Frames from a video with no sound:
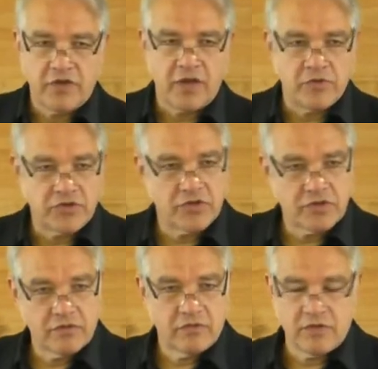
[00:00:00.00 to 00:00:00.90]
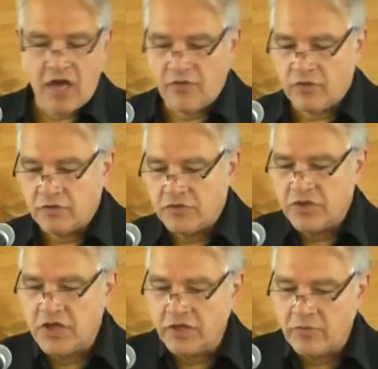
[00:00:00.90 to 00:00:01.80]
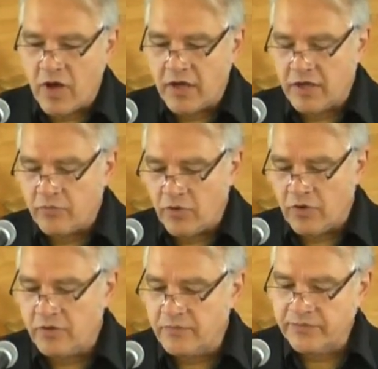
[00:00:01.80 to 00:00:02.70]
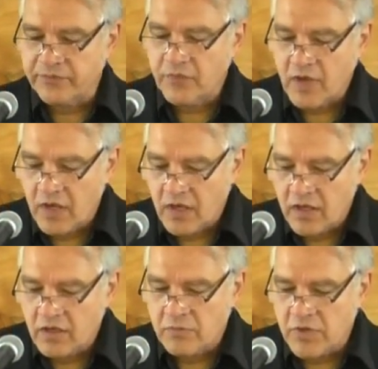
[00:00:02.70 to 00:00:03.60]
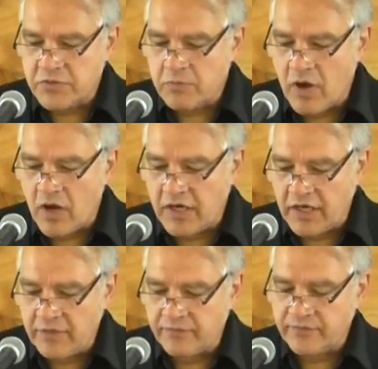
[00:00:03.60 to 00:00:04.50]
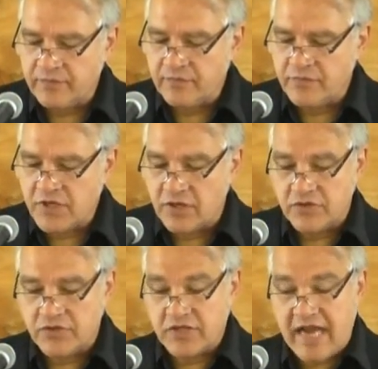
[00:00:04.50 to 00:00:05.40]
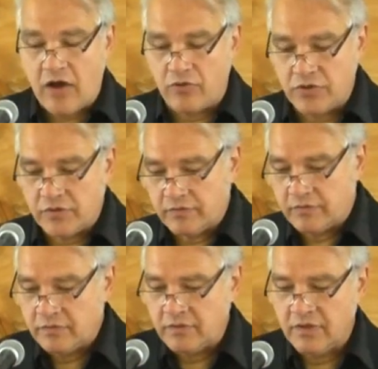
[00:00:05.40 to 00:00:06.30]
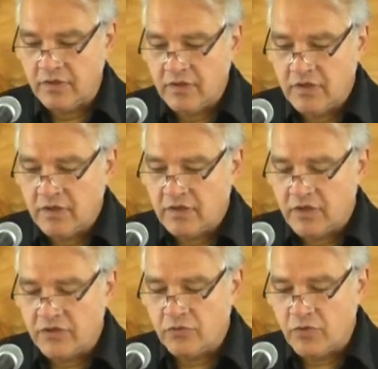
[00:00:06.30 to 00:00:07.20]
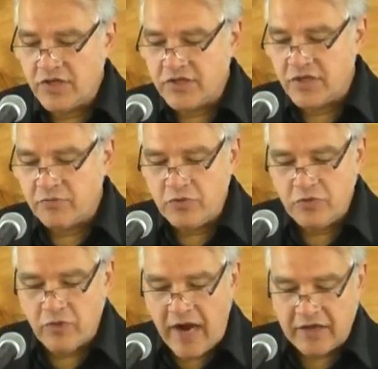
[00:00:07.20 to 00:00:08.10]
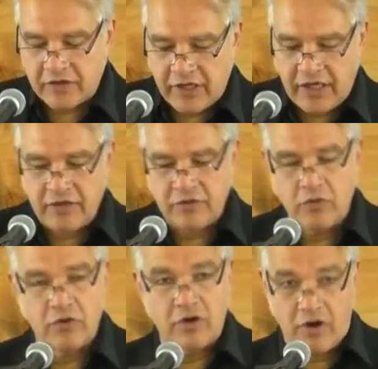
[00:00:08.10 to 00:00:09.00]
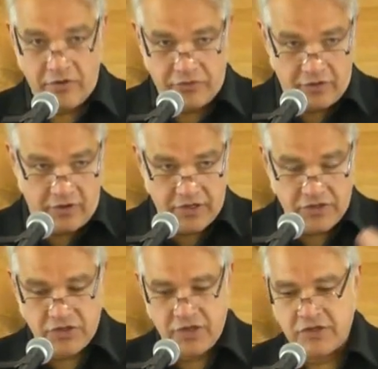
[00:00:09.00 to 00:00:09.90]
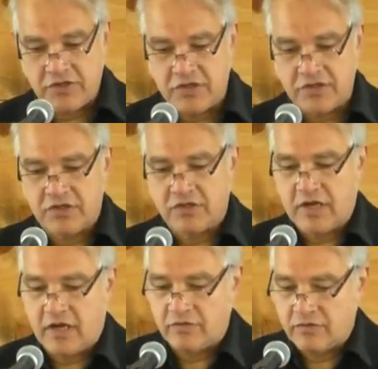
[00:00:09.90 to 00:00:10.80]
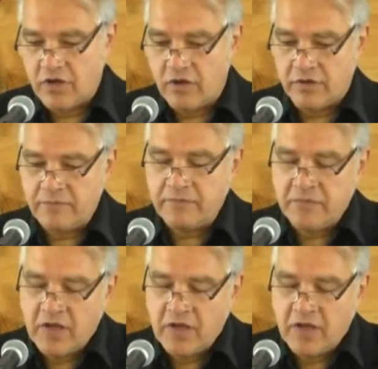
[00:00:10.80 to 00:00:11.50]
the famous novel To Kill a Mockingbird, Miss Maudie tells Scout, that the reason that Boo Radley, or Arthur as she insists call him,